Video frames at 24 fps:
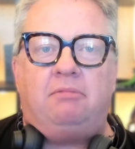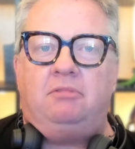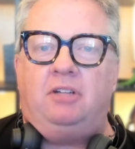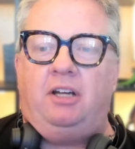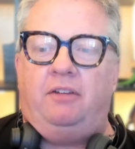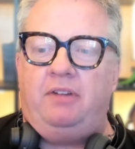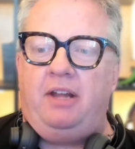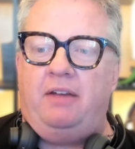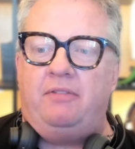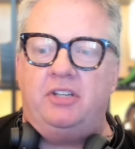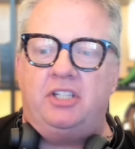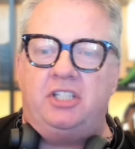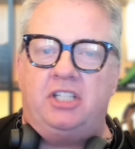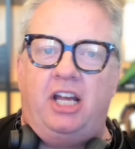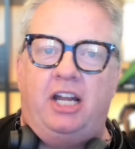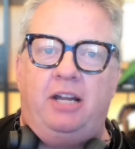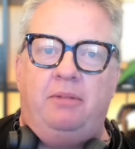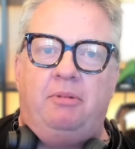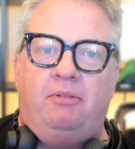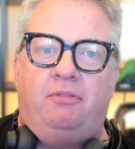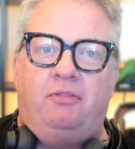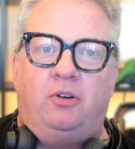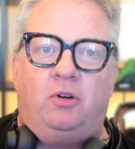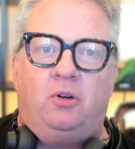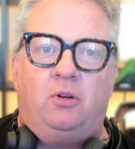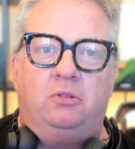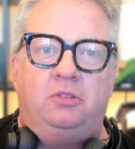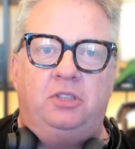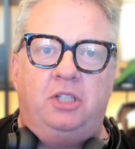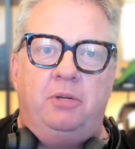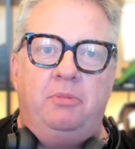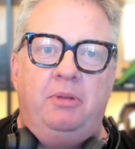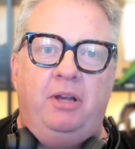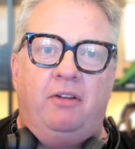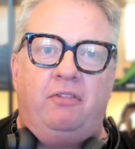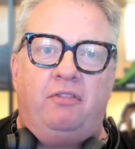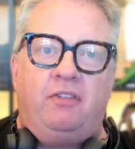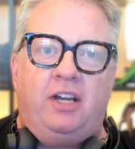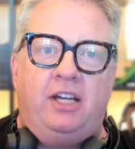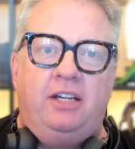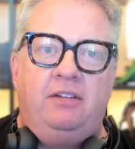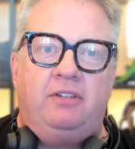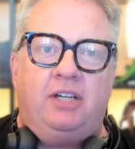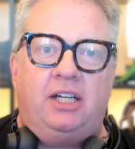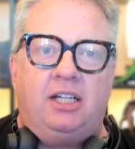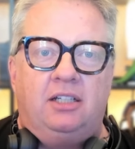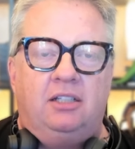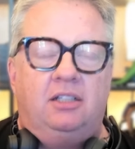I've never said it before. Do me a
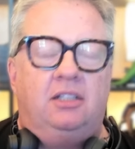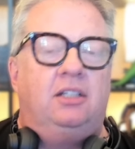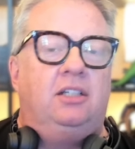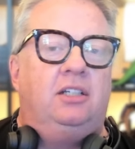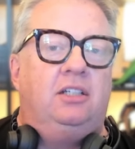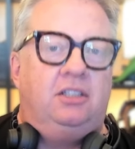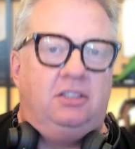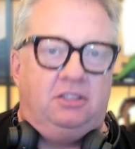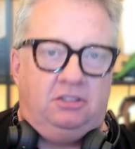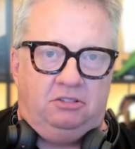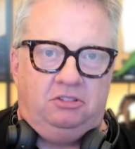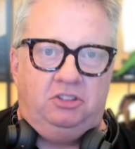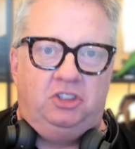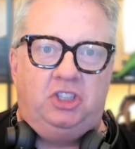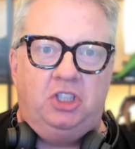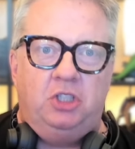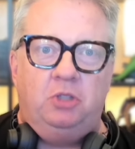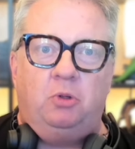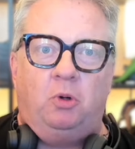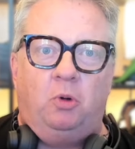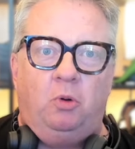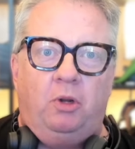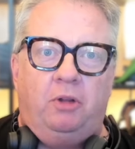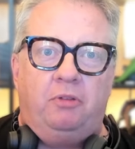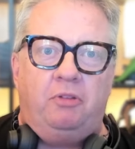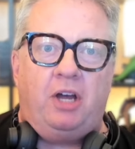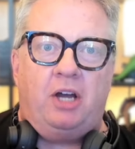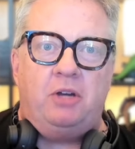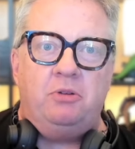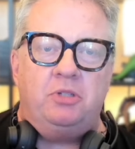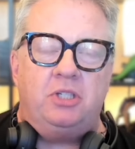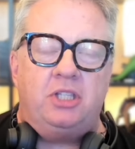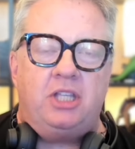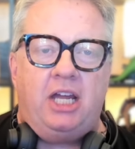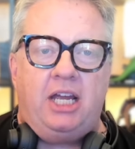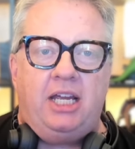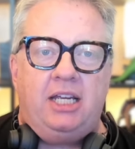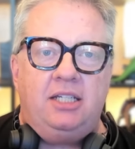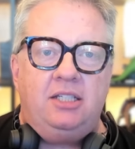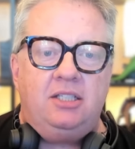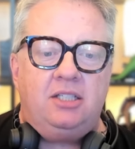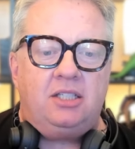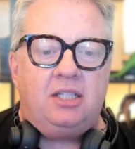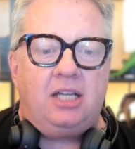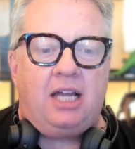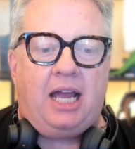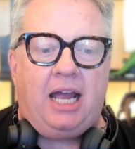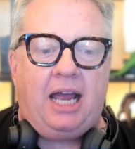favor. Do all of those
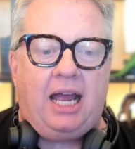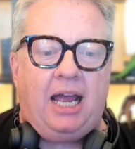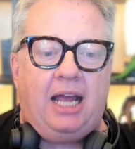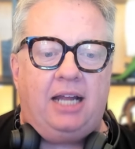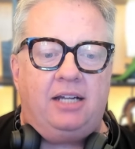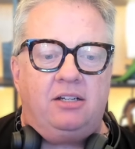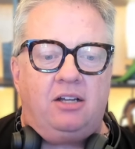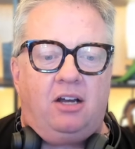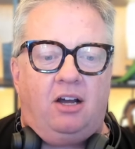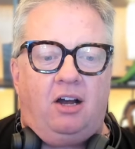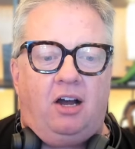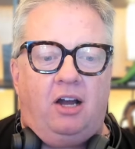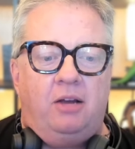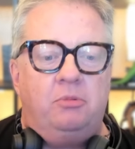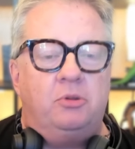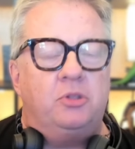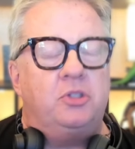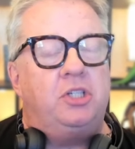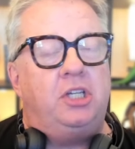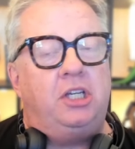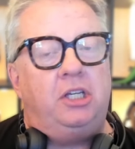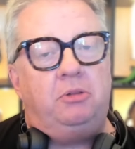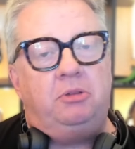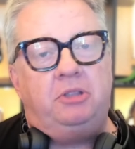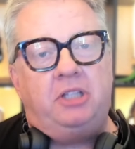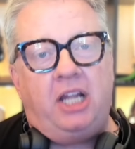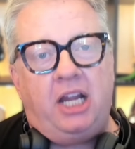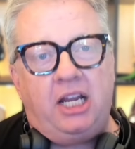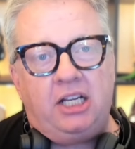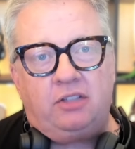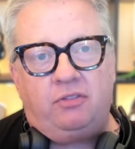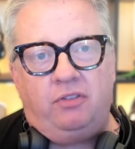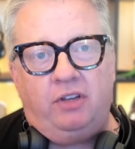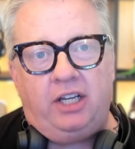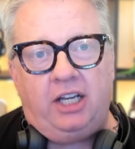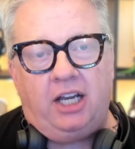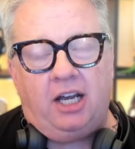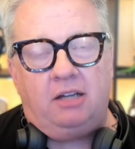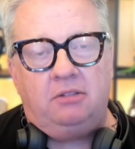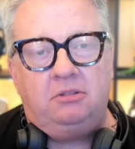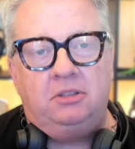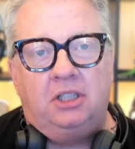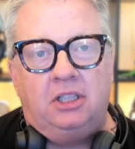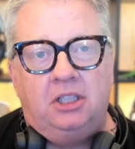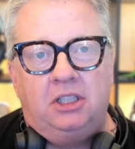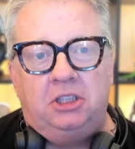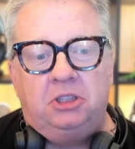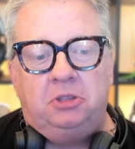things. And I will see you in the next video
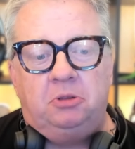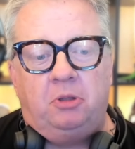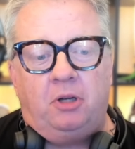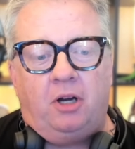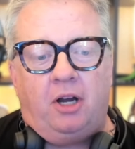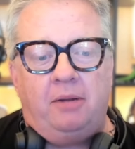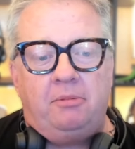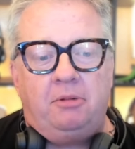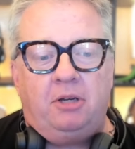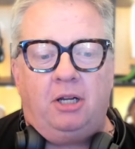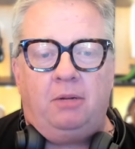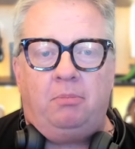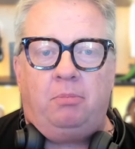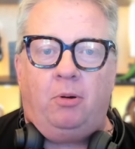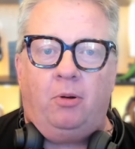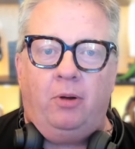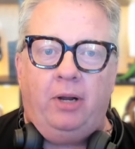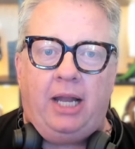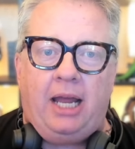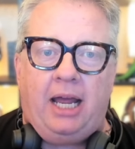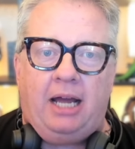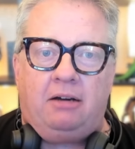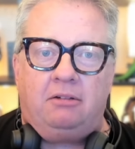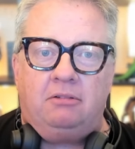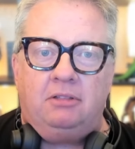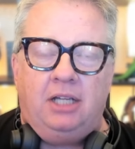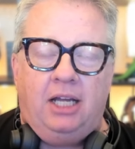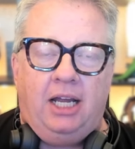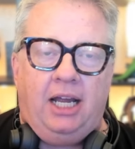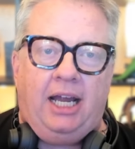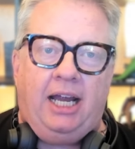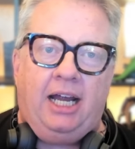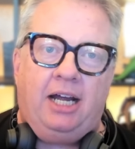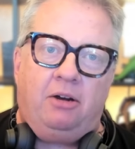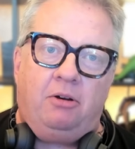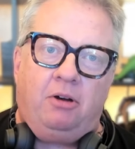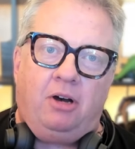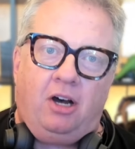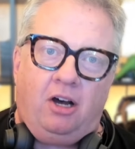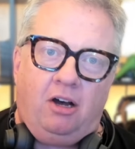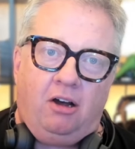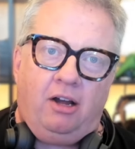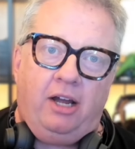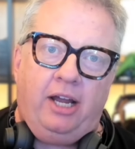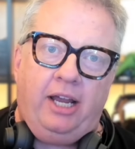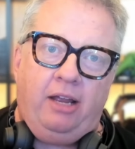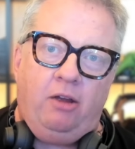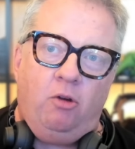where I'm going to point out how
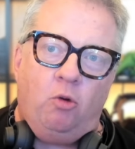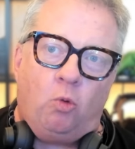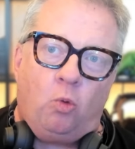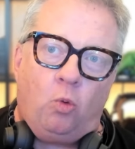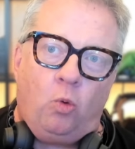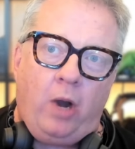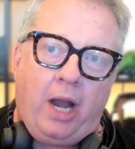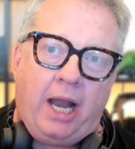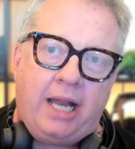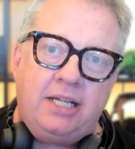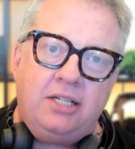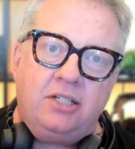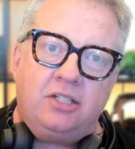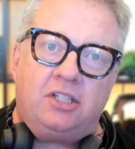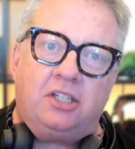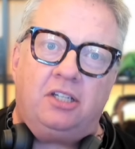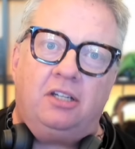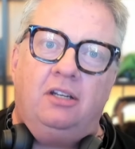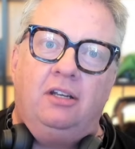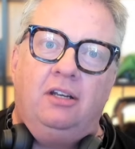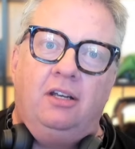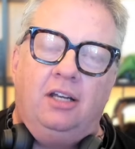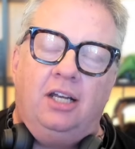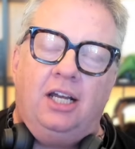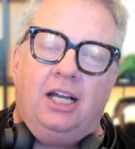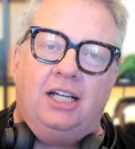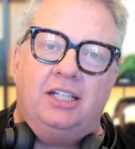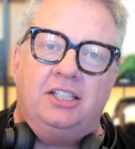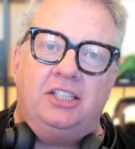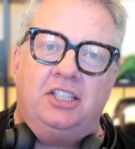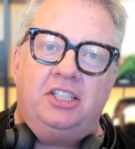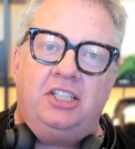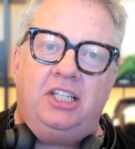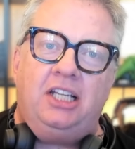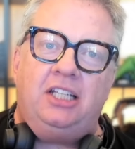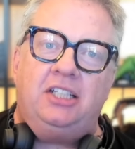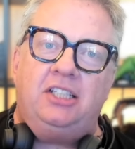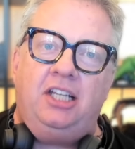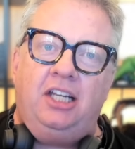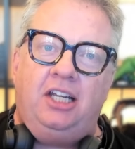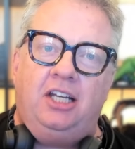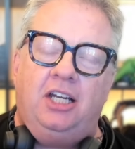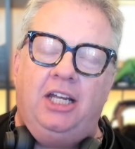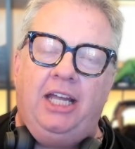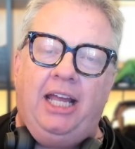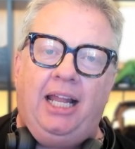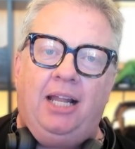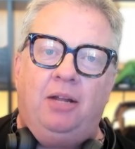I rent a 60
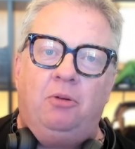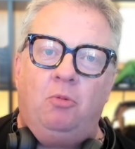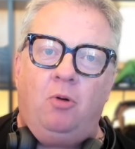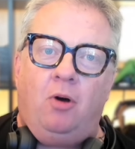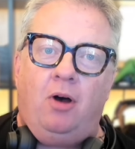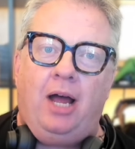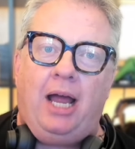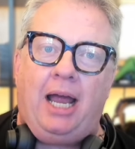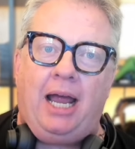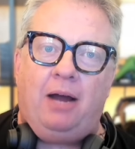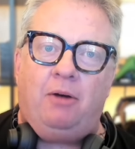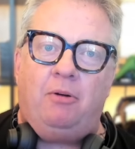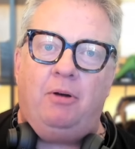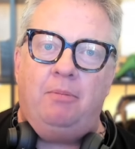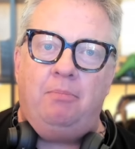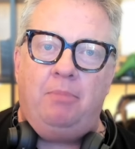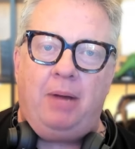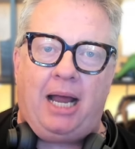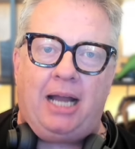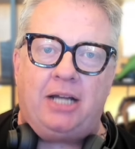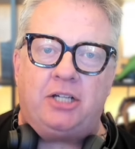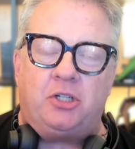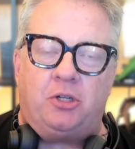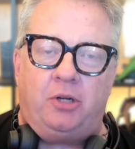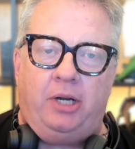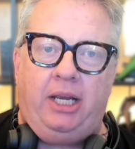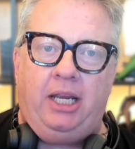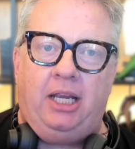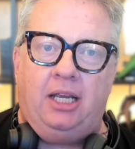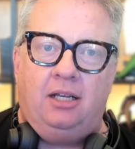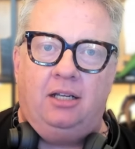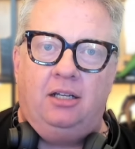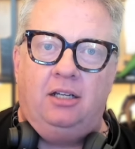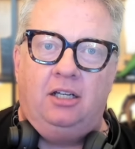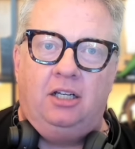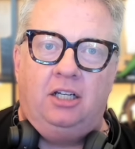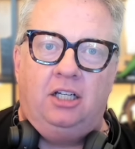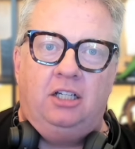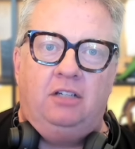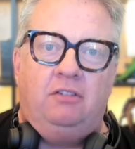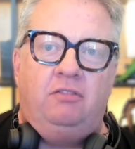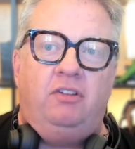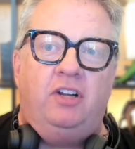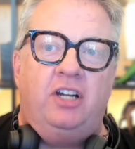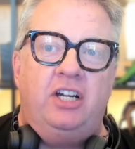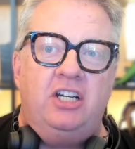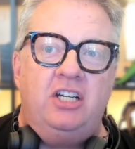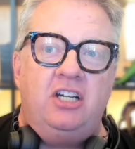kilowatt hour battery
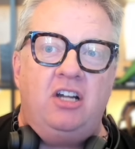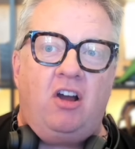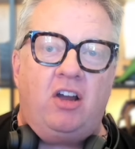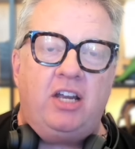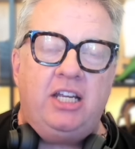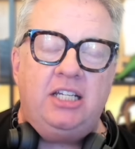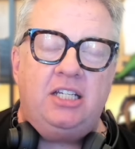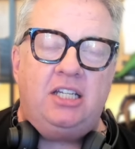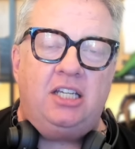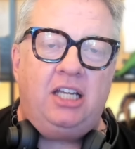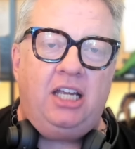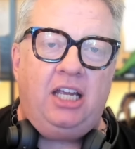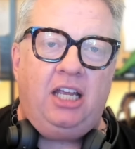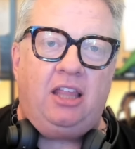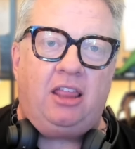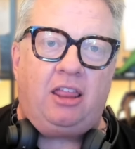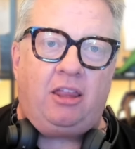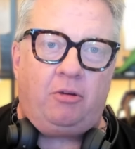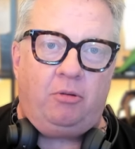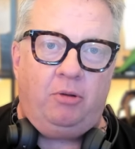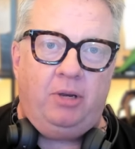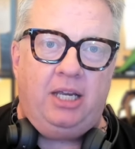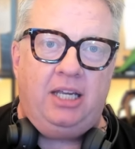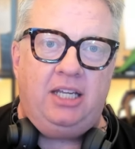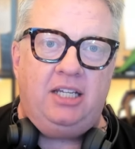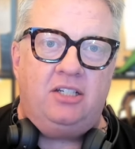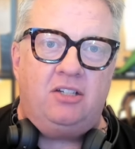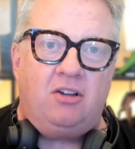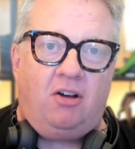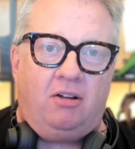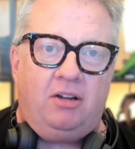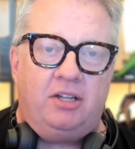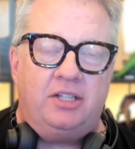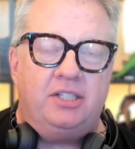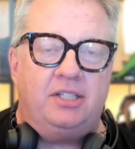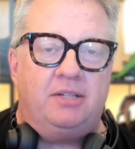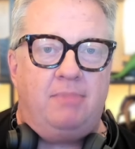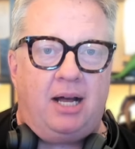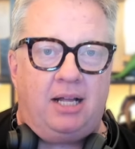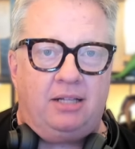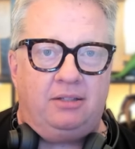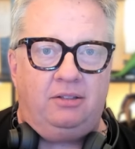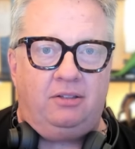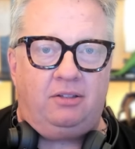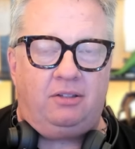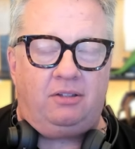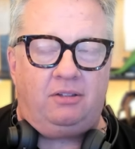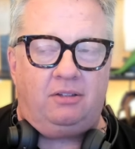for $93 a
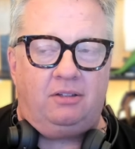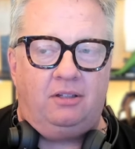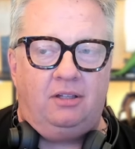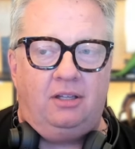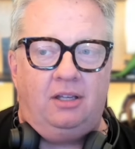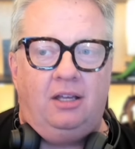month.